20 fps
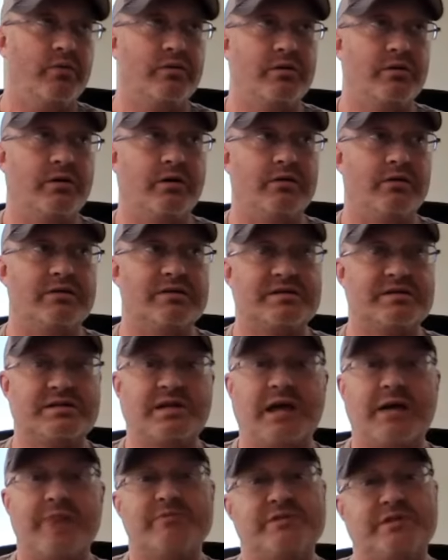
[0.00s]
the
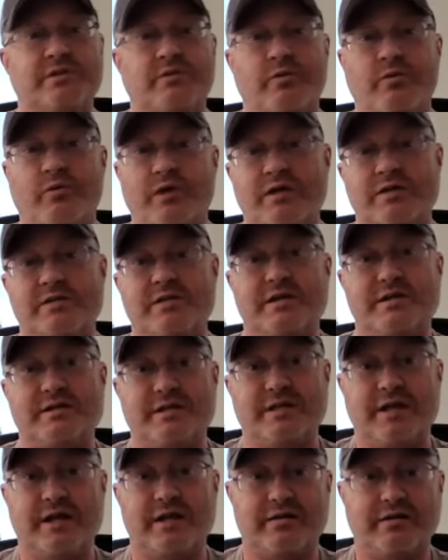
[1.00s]
steps that we want to take
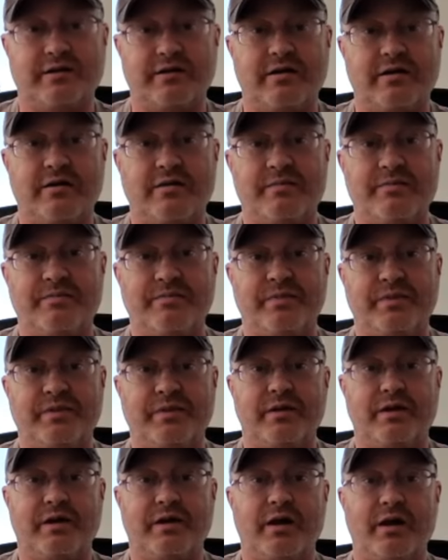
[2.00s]
to get there.
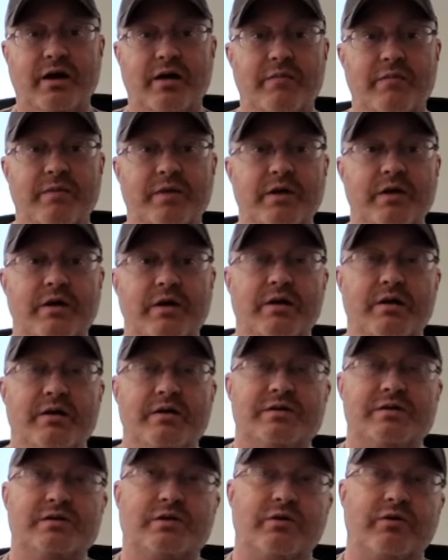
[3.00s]
Um,
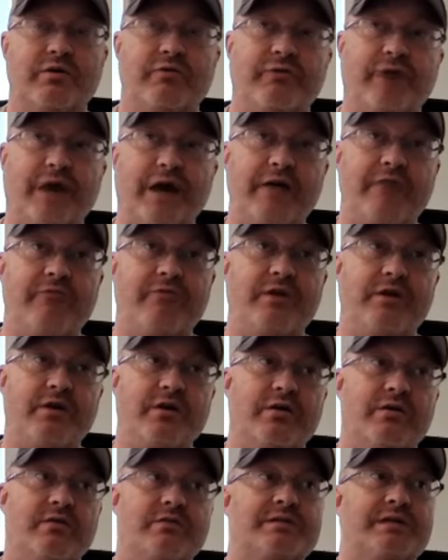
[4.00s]
so in five
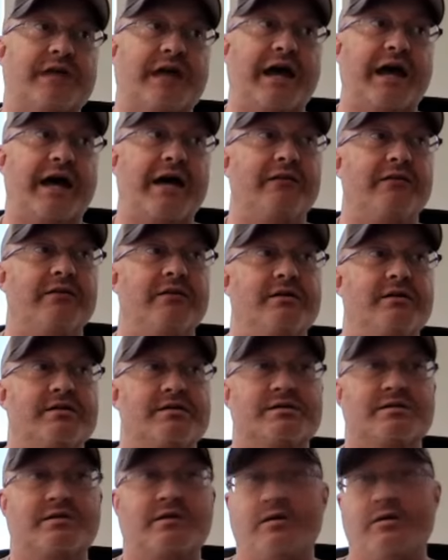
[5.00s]
years,
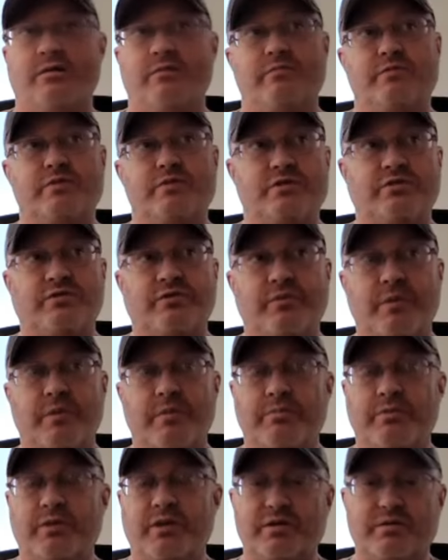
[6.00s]
Atlas, just from
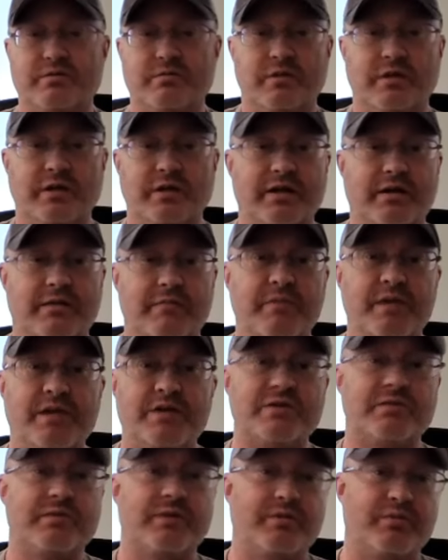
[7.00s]
a, like a
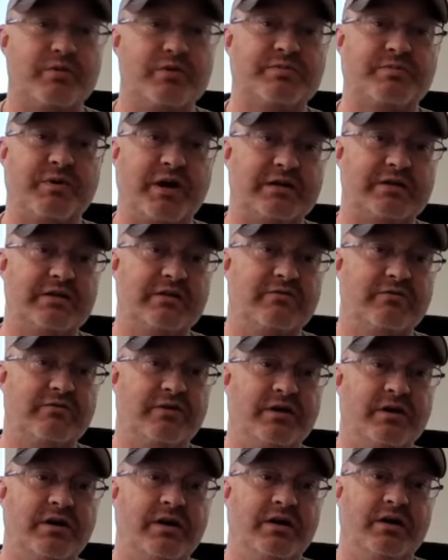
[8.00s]
measurement perspective,
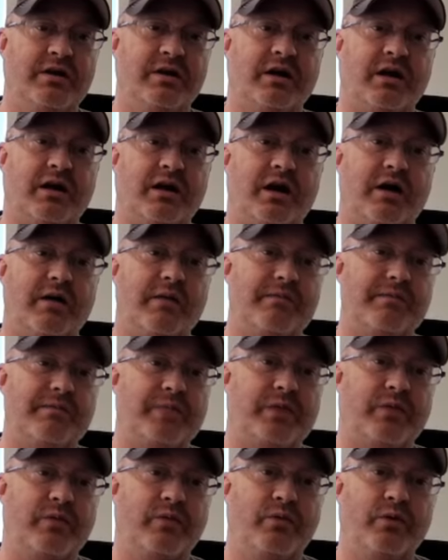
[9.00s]

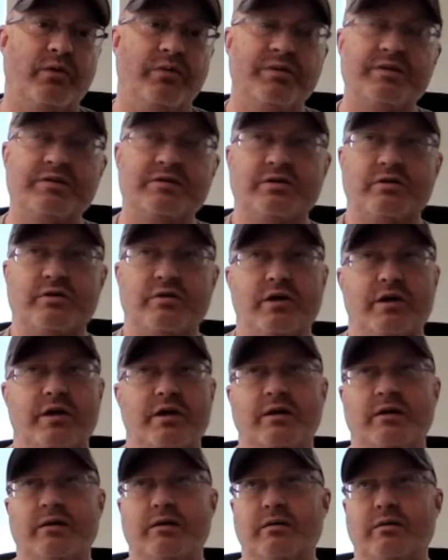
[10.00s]
um, we'll be
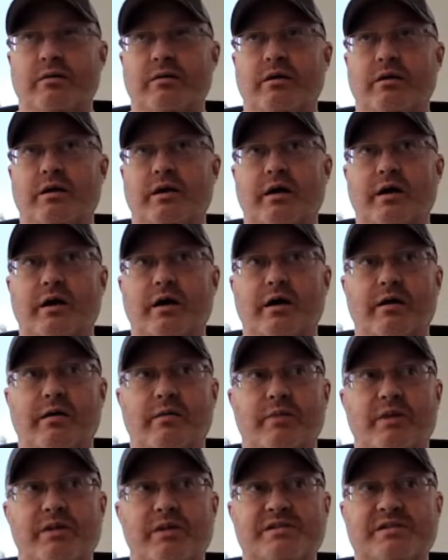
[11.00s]
doing uh,
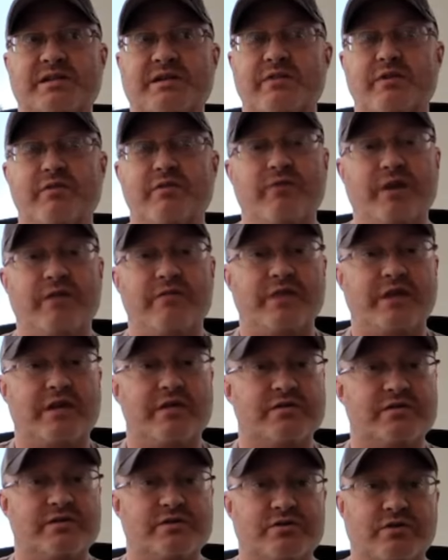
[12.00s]
about seventy-five
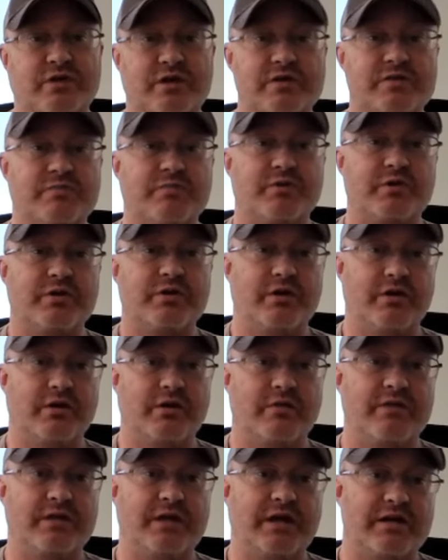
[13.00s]
thousand trucks per year
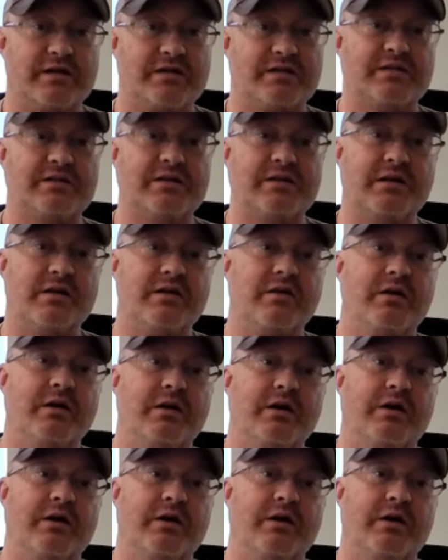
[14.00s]
of the X T.